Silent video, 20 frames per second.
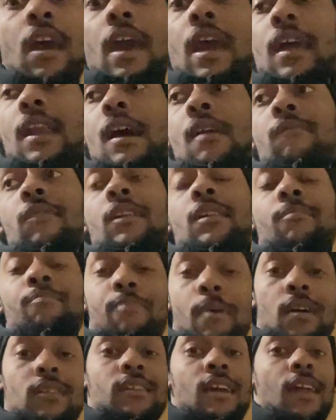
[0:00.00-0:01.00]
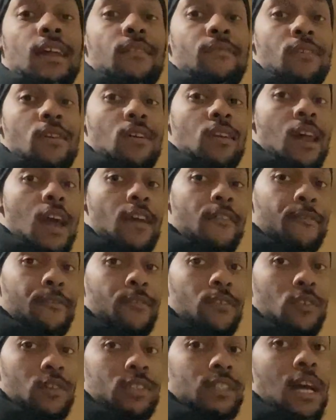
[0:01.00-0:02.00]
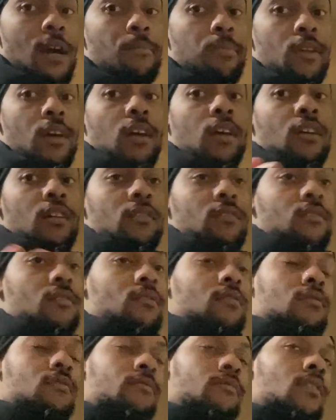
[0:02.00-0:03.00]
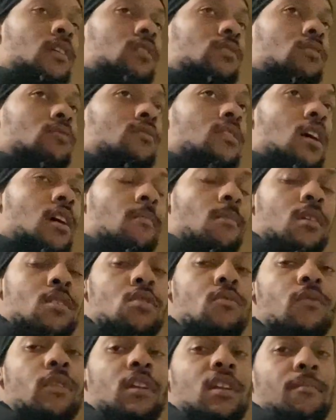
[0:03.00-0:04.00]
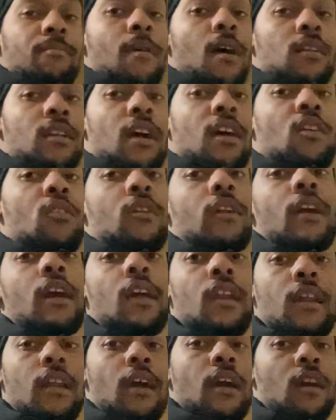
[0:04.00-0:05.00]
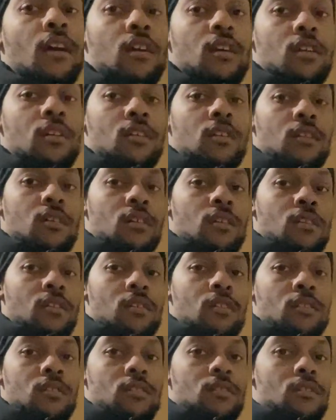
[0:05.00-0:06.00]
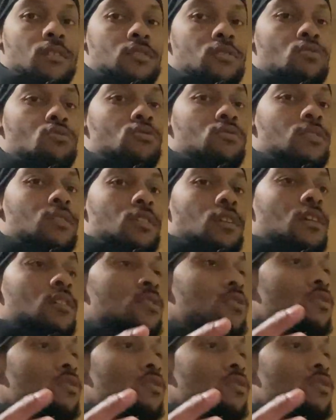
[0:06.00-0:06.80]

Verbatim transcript: and I really bought that in real life for real. Stop playing. What you talking about? You really bought that on the internet. It's two it's